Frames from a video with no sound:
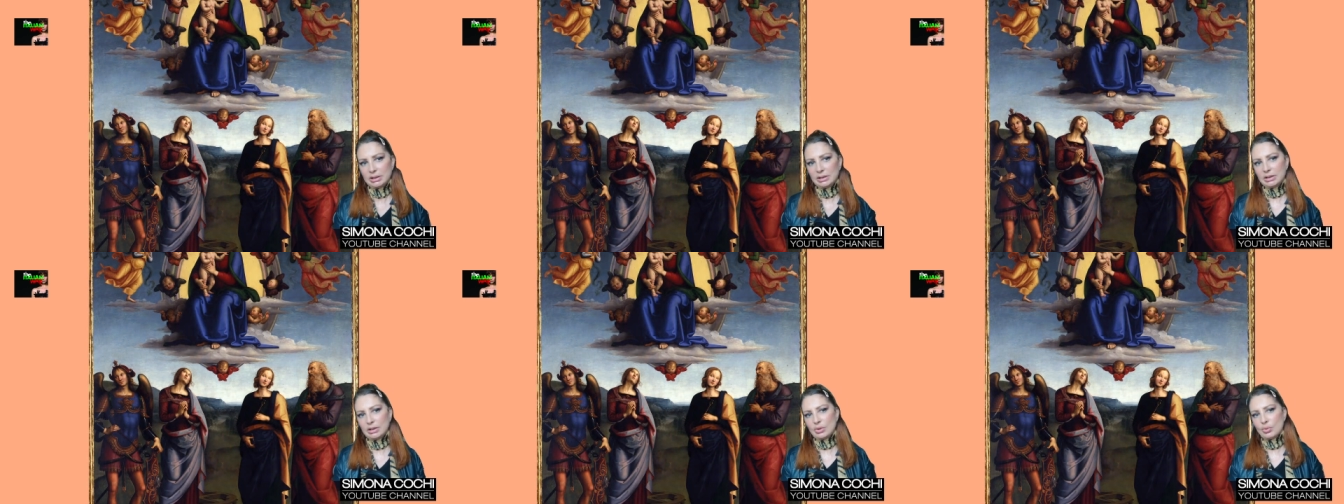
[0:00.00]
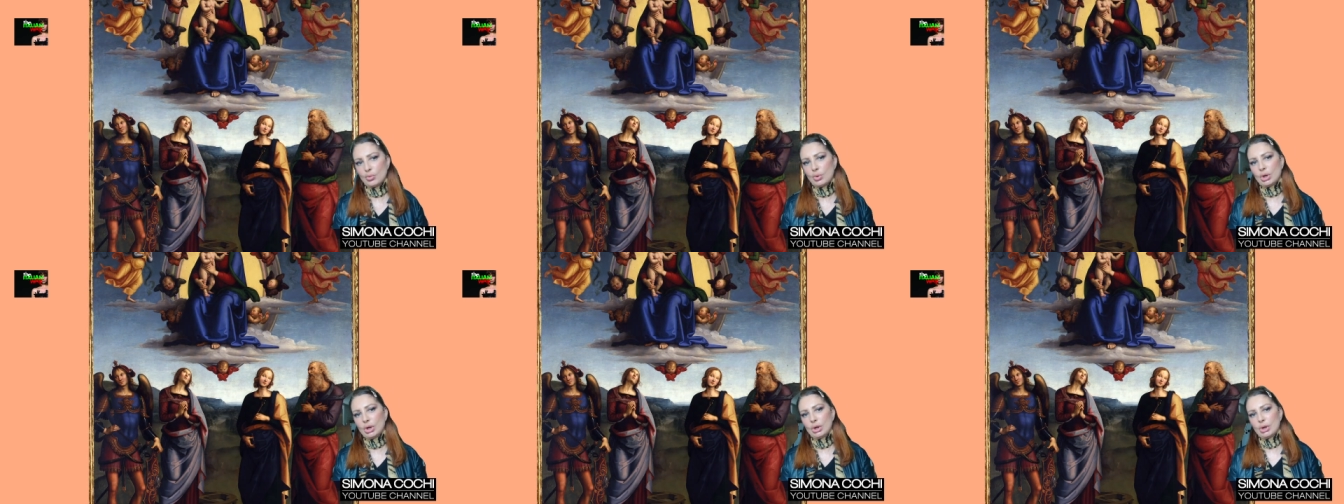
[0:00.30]
the
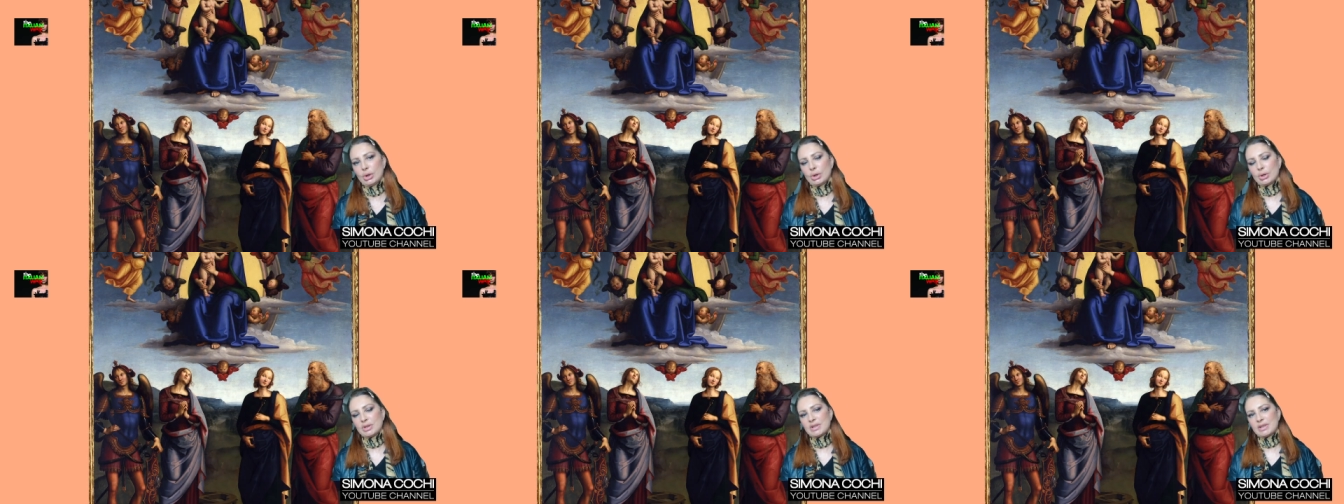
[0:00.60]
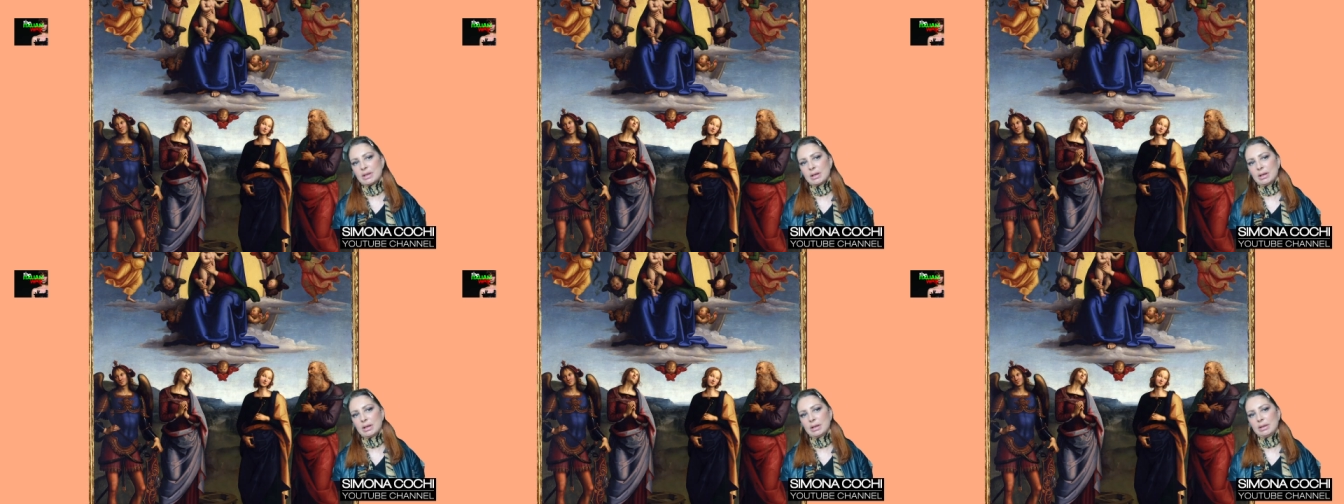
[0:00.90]

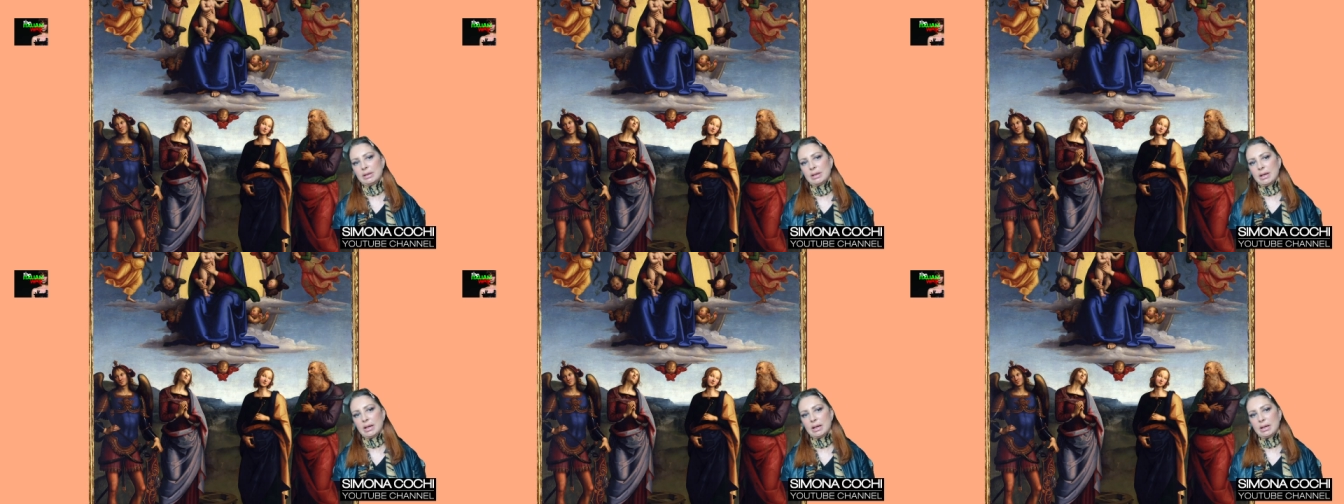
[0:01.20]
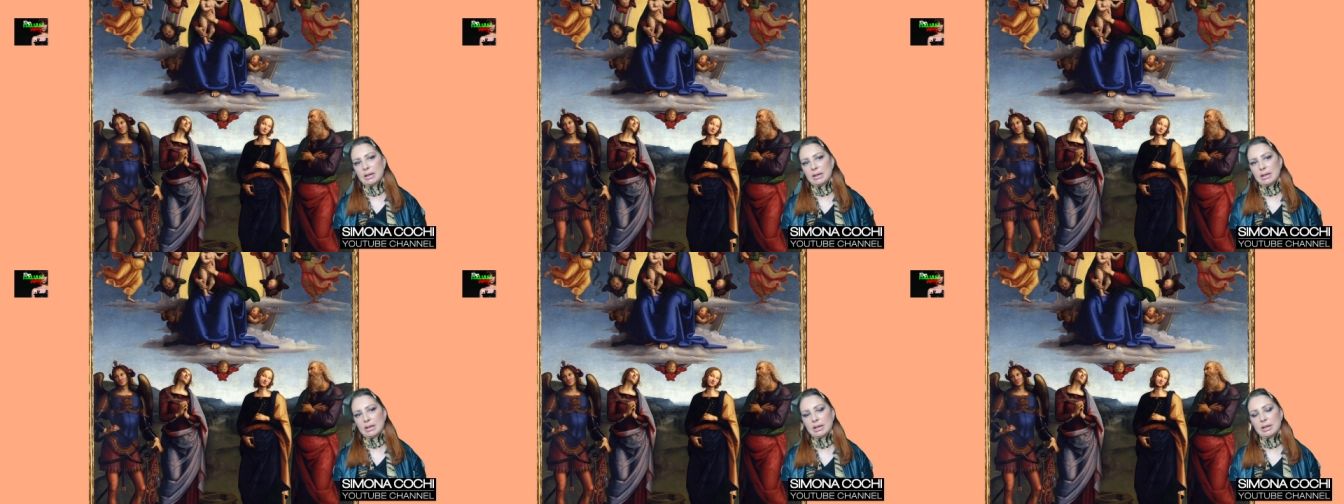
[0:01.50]
works and
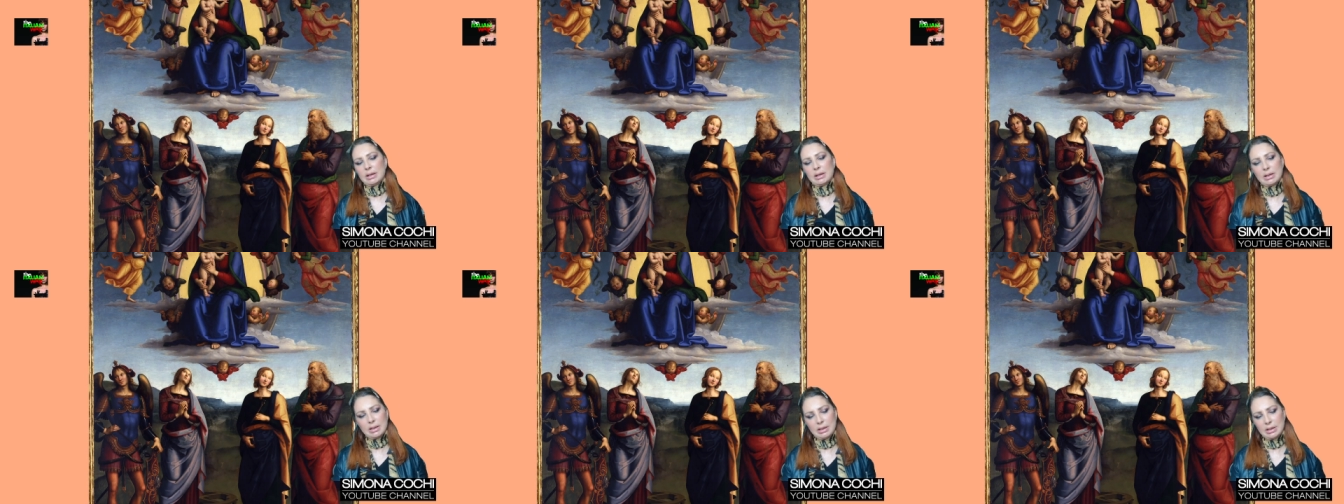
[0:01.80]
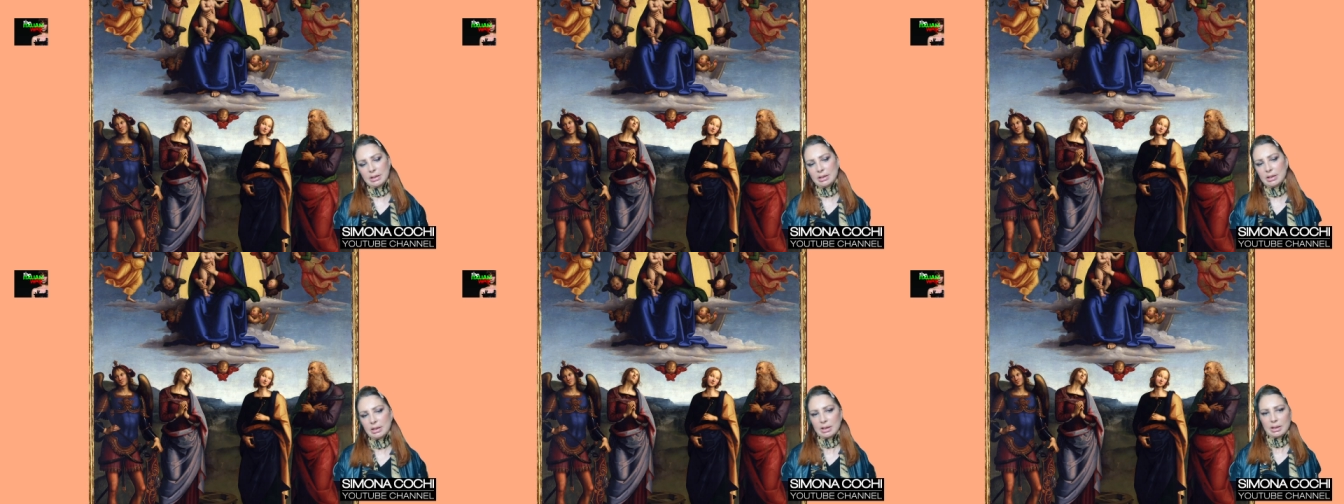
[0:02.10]
then
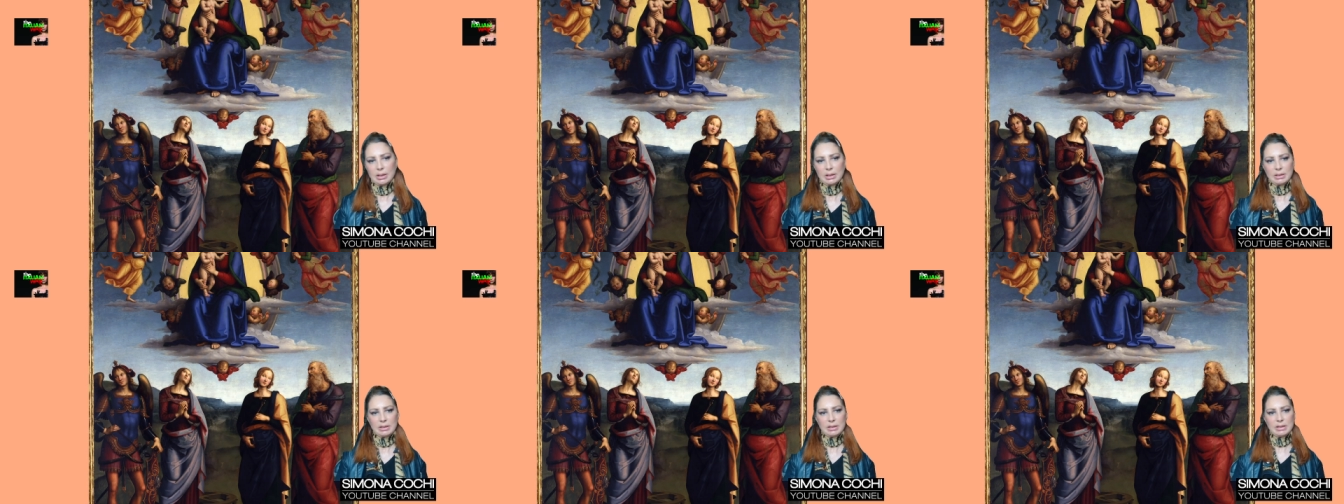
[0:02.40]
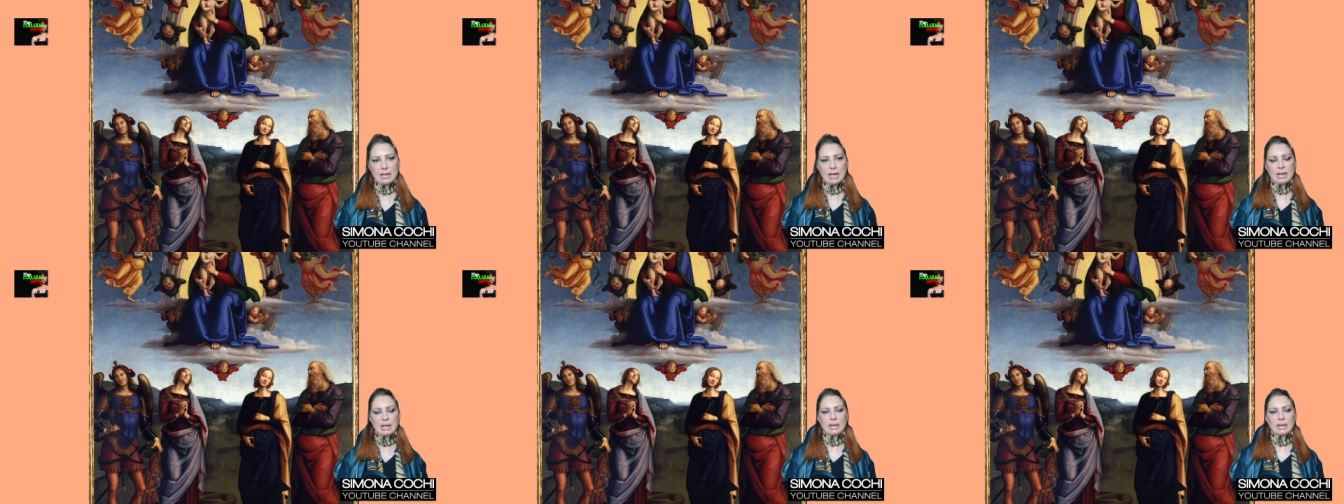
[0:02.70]
he
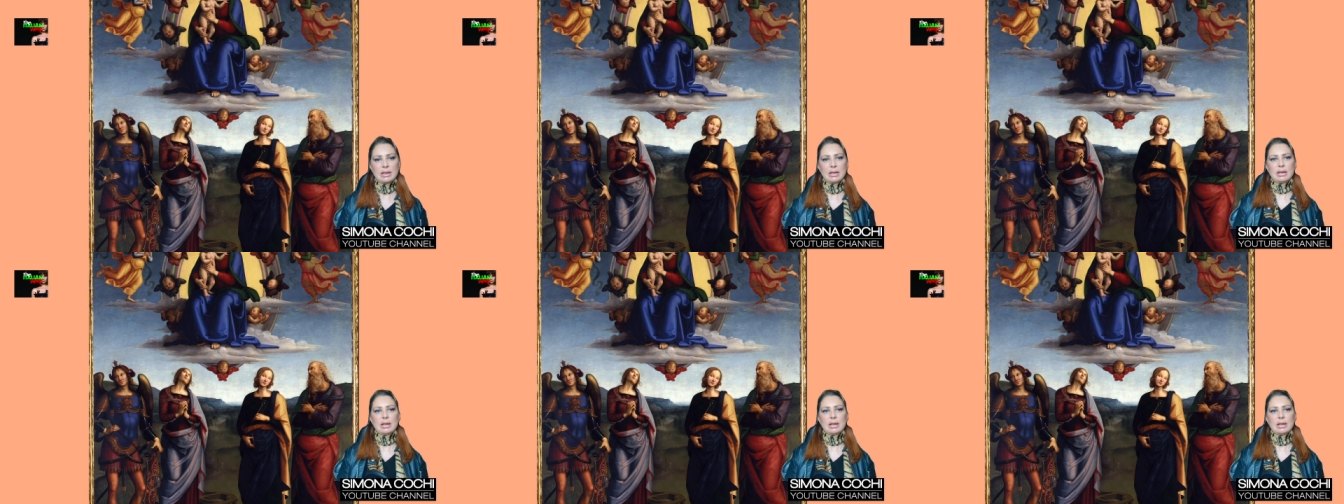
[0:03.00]
then